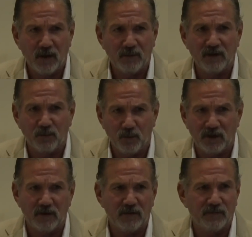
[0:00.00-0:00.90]
but it
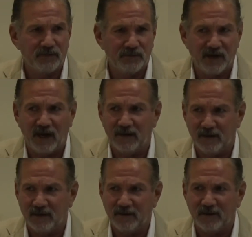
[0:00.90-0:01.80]
will take
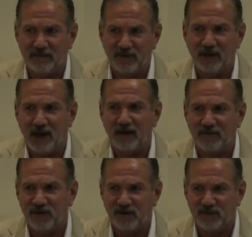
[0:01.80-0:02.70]
the freak out
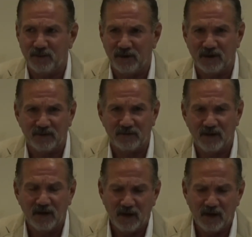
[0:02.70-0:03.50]
of the experience.